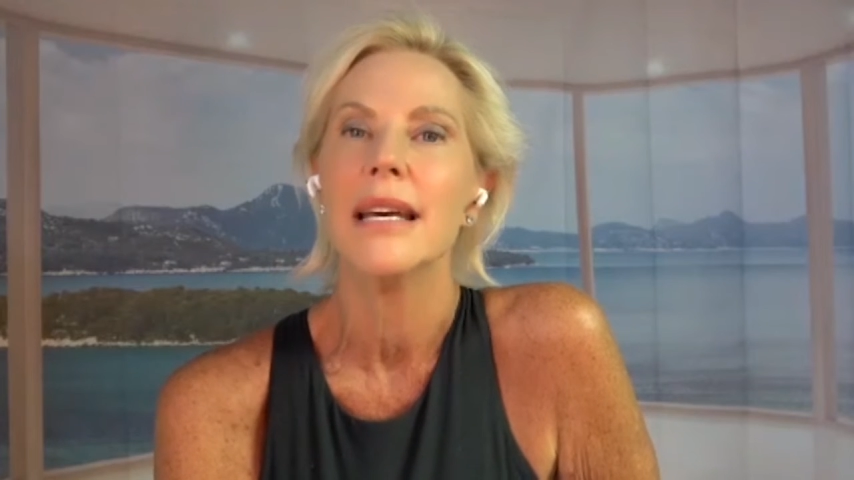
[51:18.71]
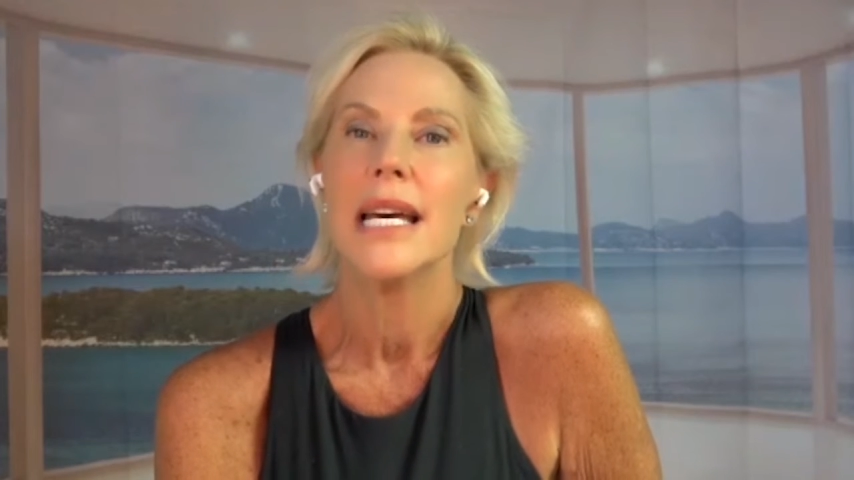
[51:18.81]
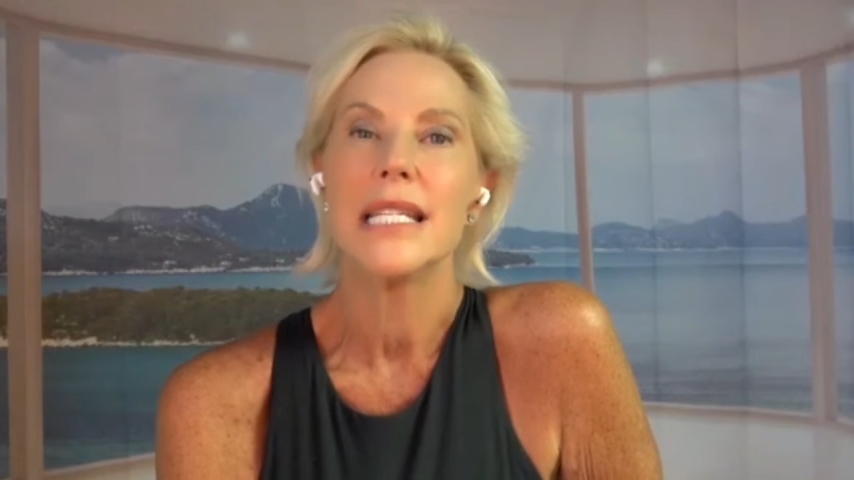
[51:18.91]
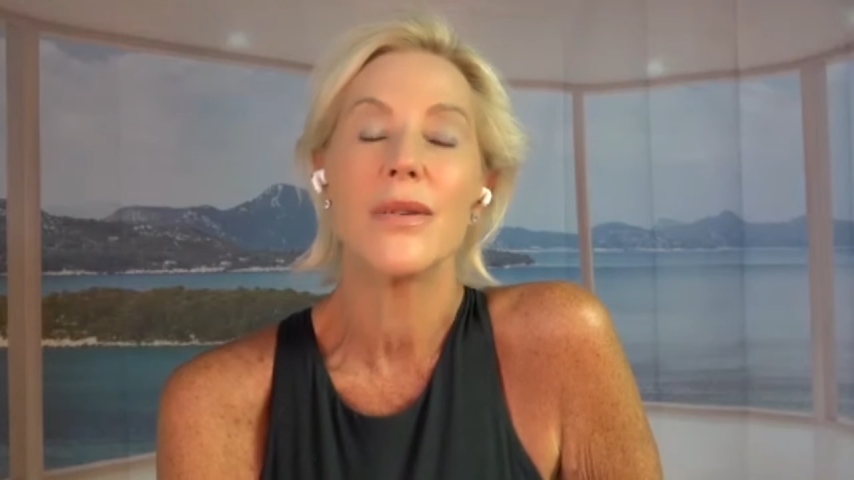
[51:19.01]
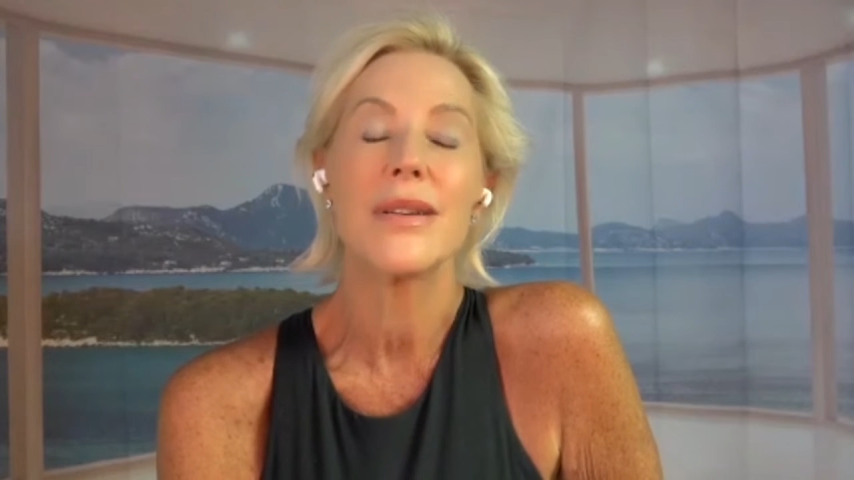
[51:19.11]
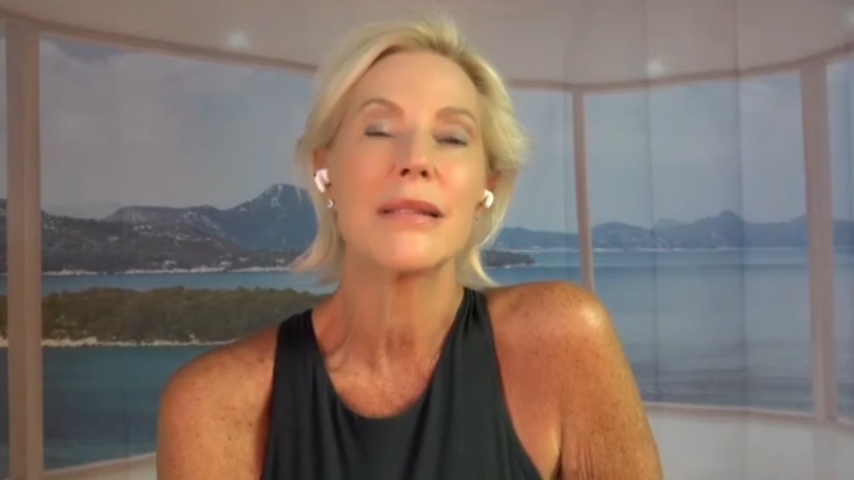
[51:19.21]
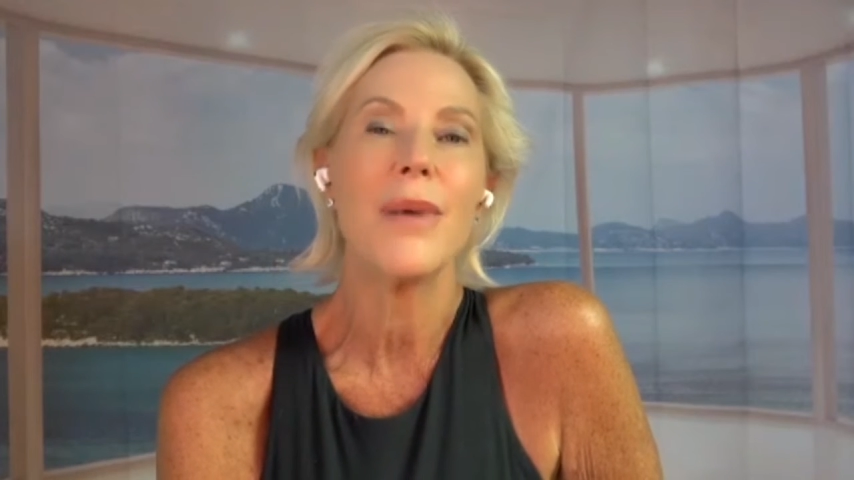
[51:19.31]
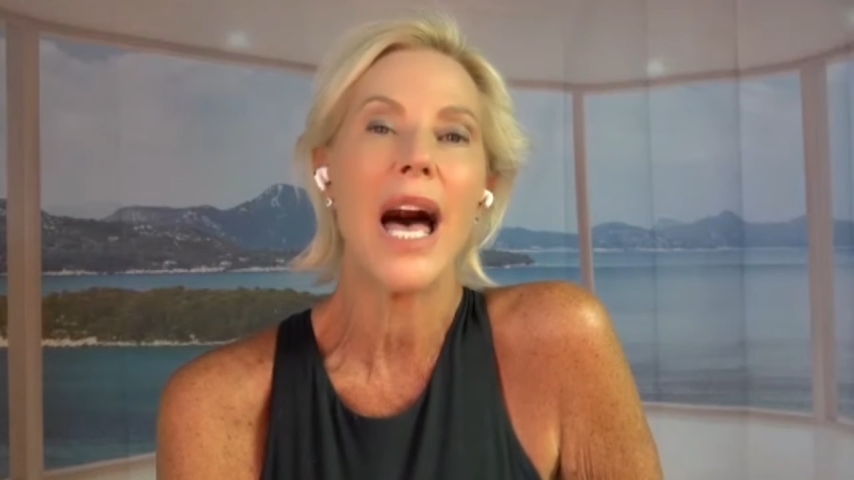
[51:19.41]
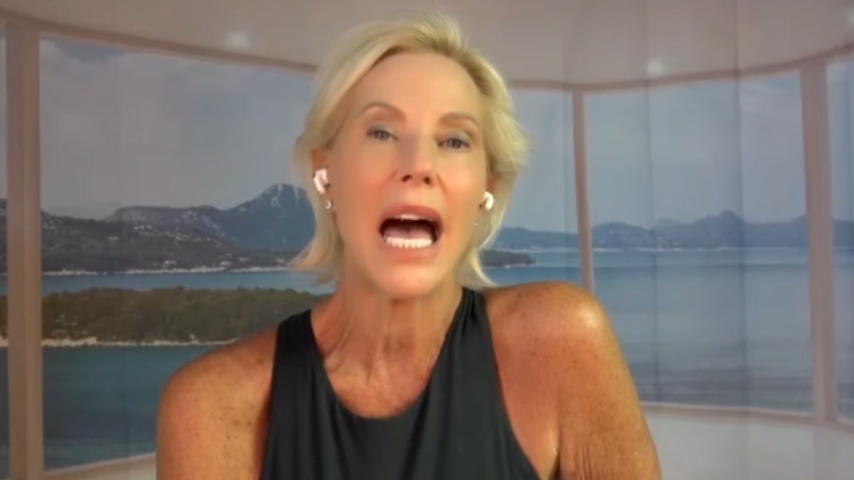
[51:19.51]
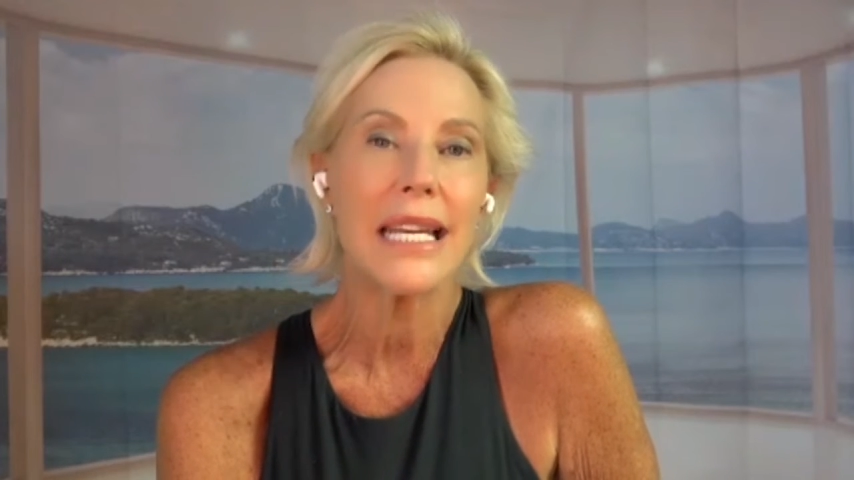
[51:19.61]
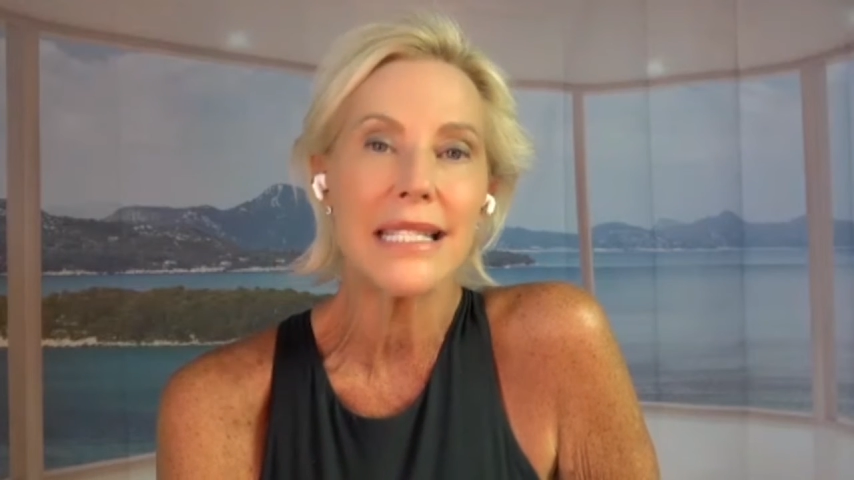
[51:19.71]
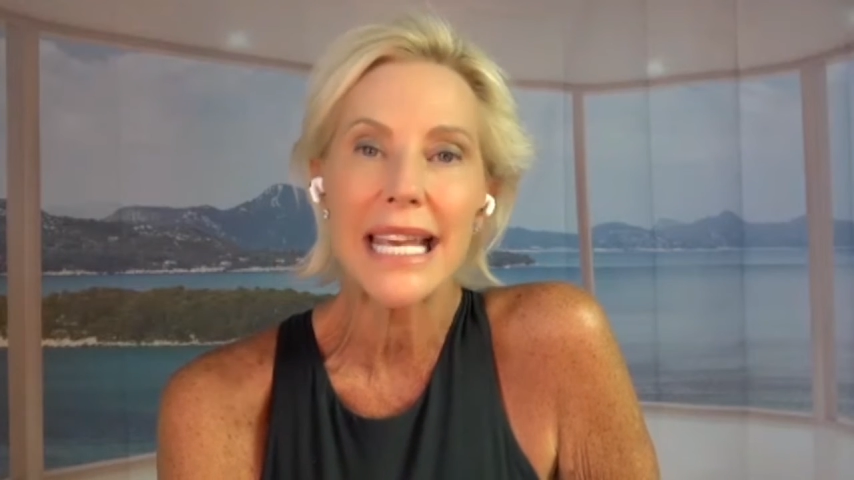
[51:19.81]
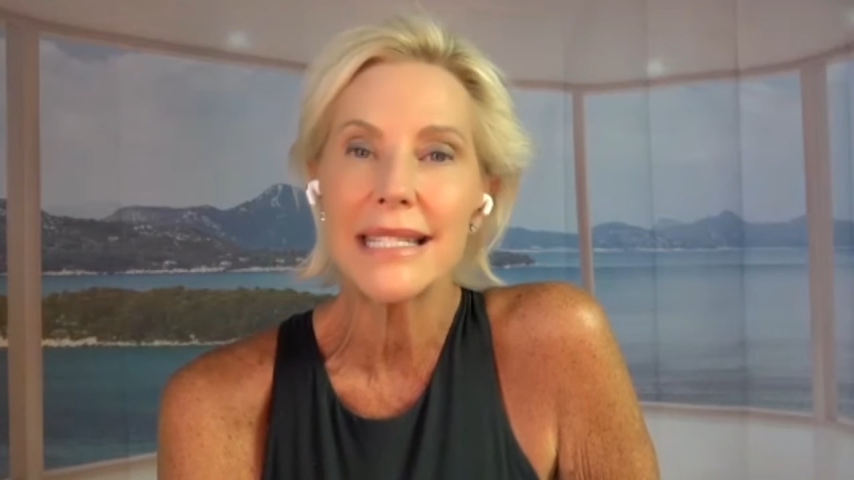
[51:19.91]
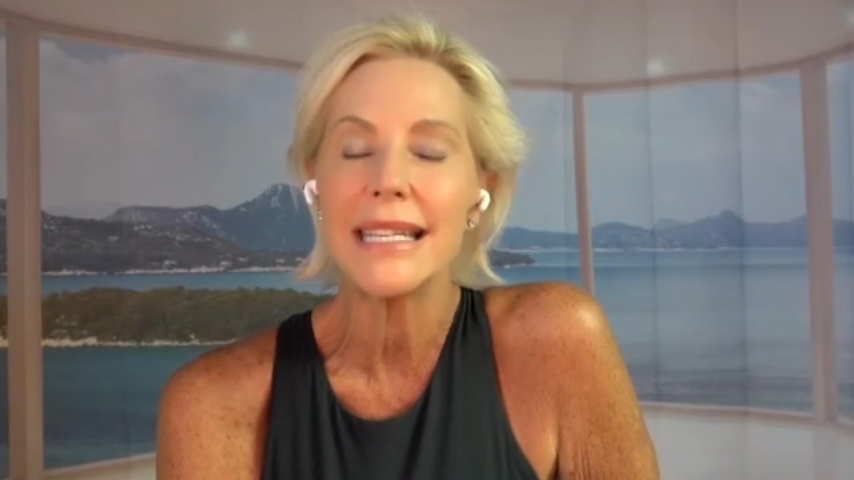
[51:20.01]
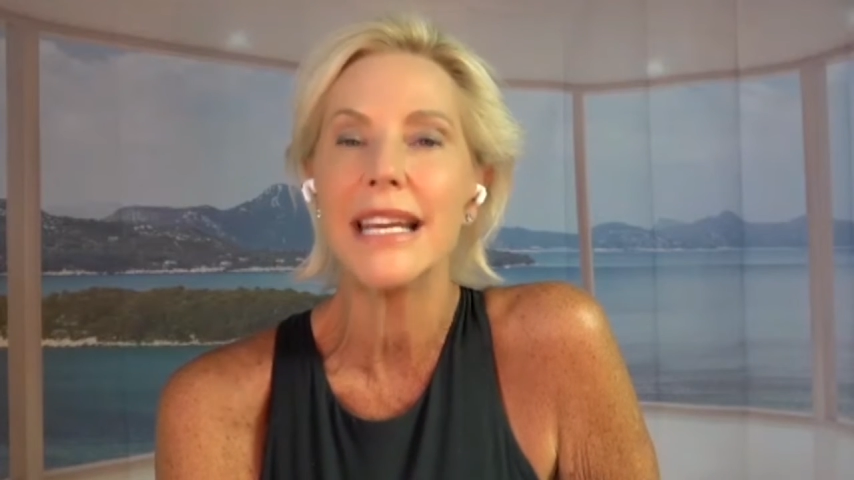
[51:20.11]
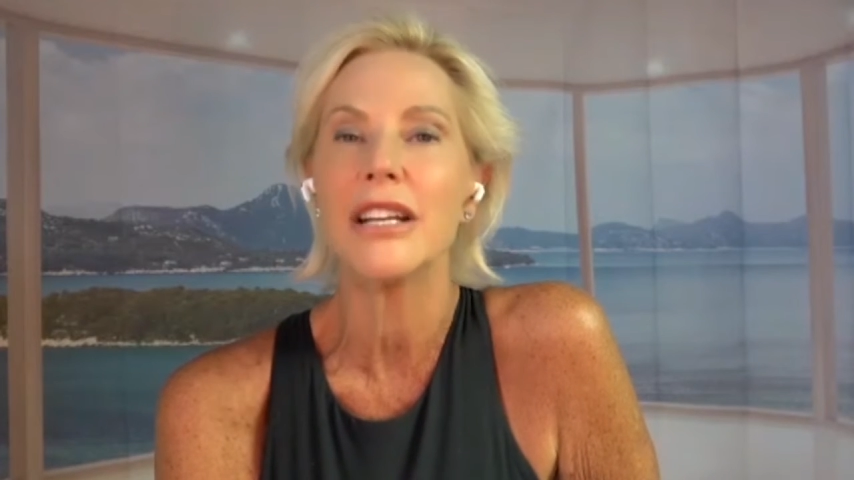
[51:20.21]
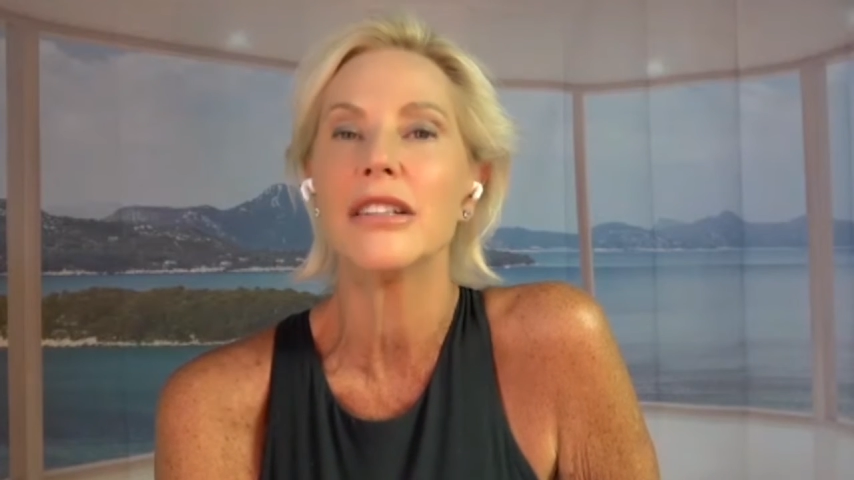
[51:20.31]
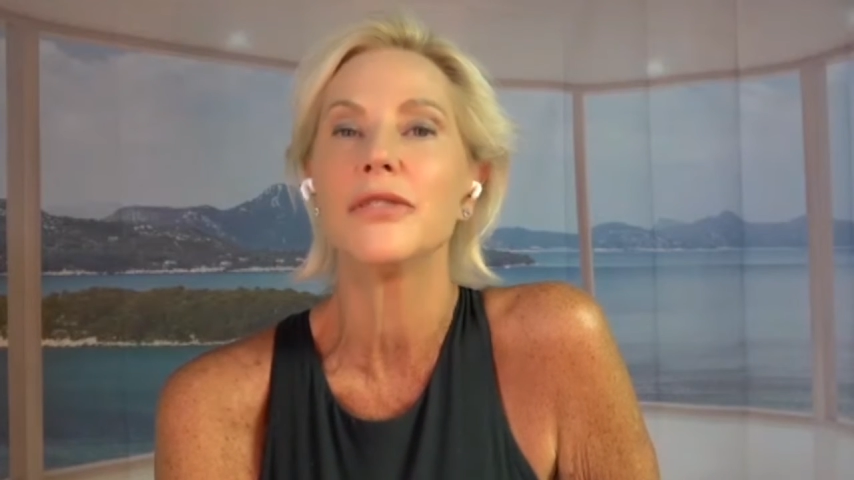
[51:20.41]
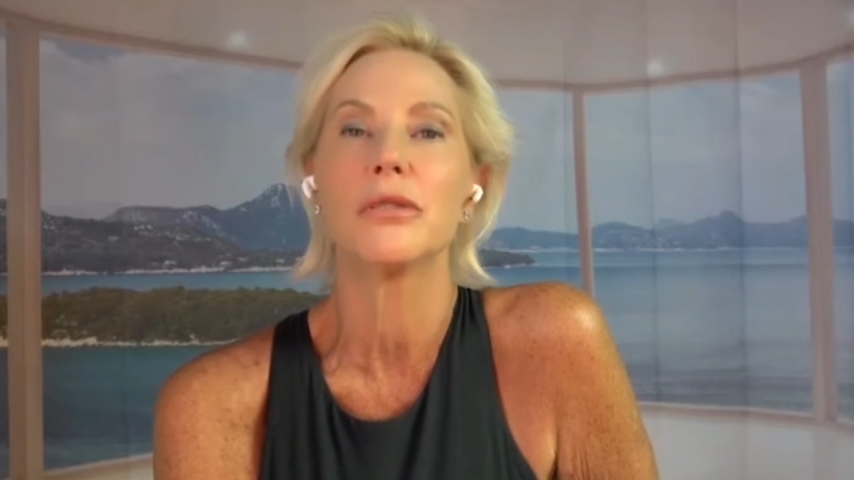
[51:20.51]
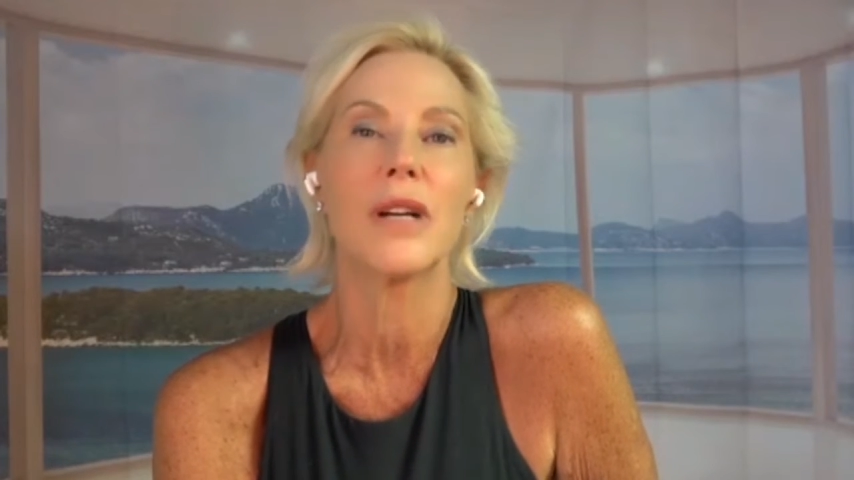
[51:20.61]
doing some high intensity interval,